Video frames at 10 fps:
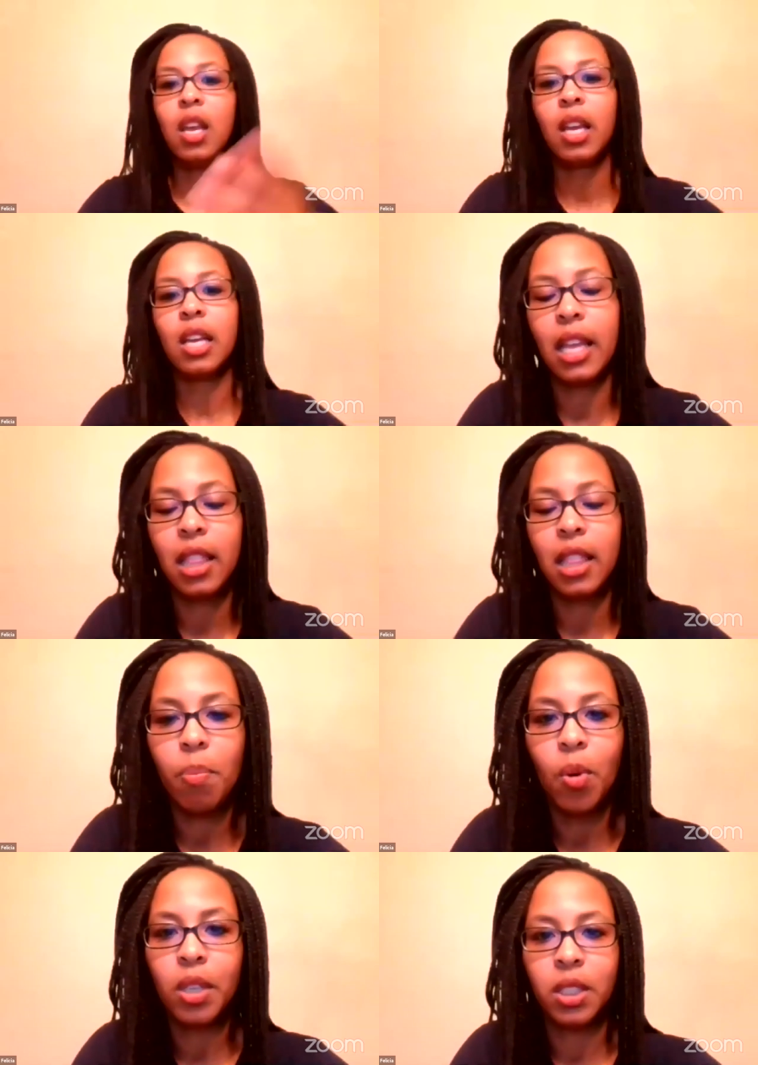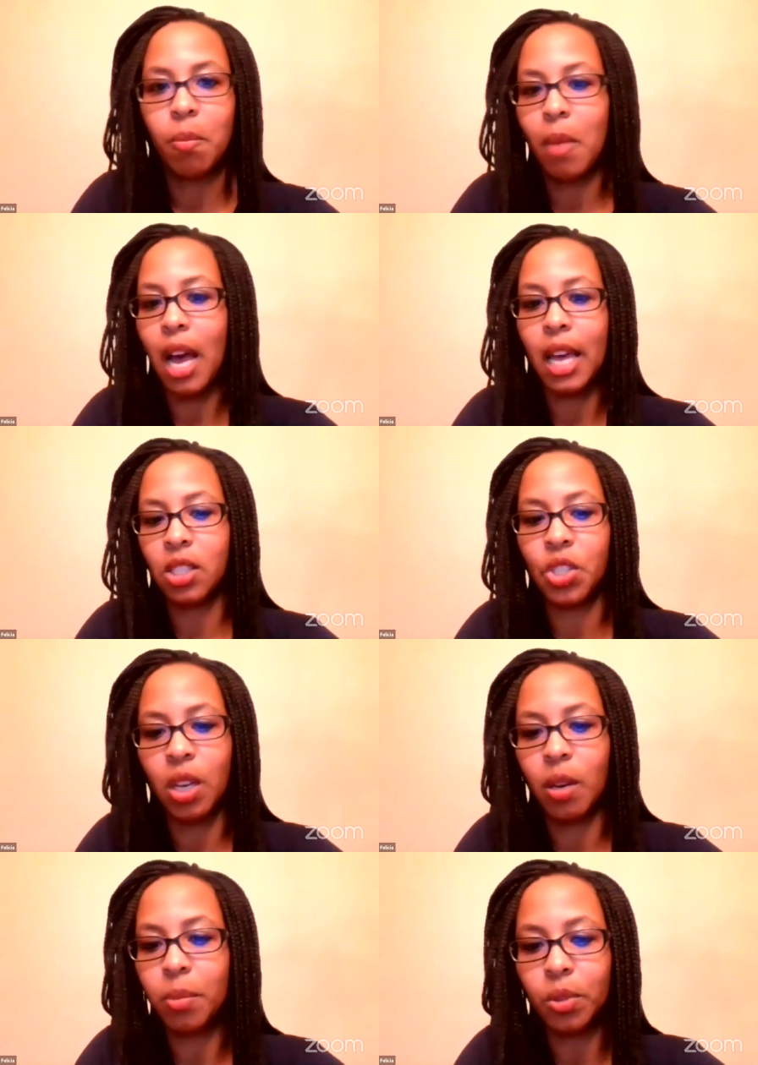Because at that point, your mind is
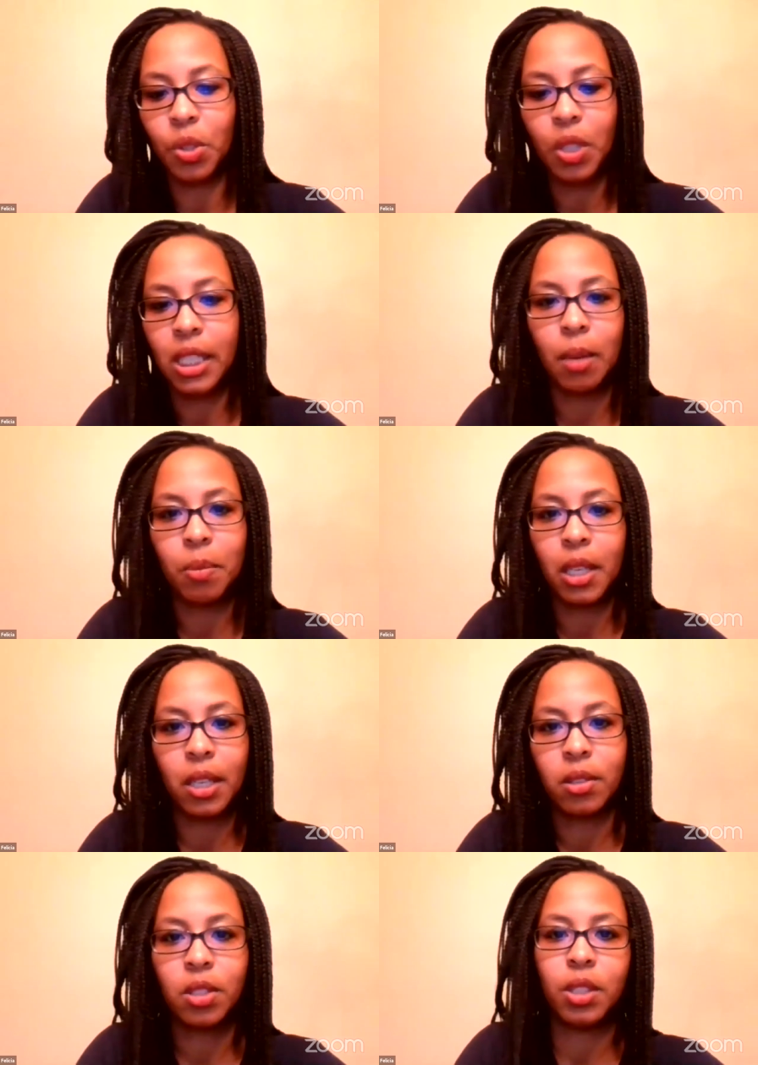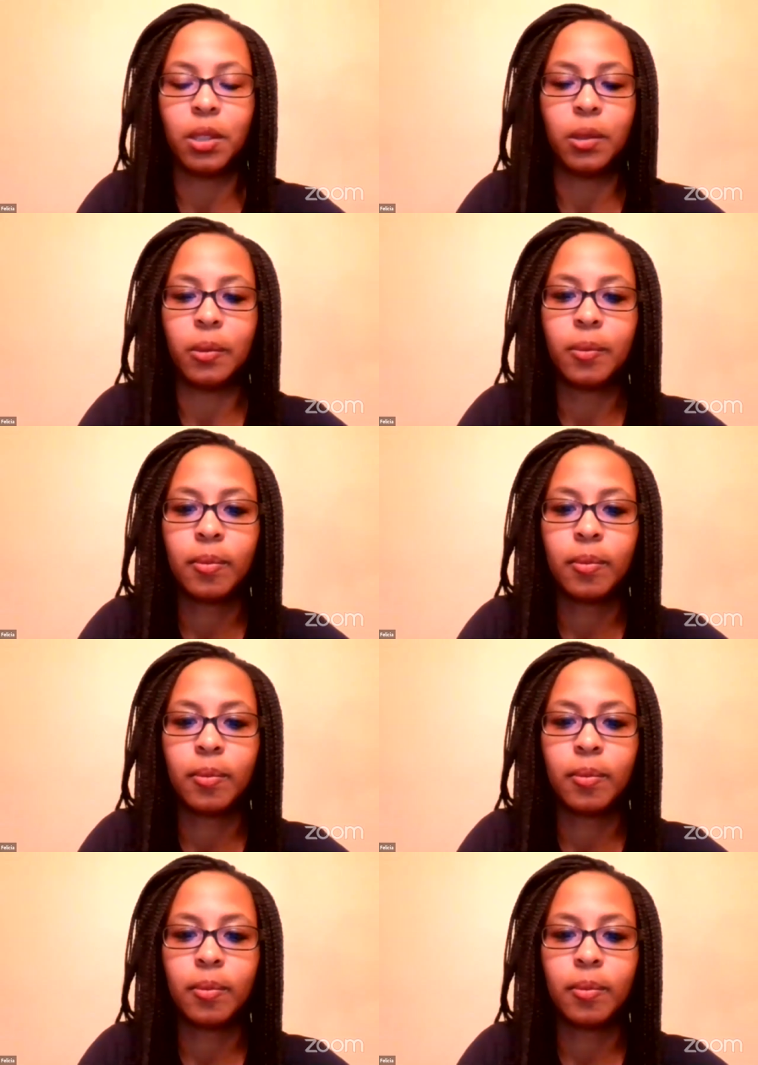jumbled. You need something else to do.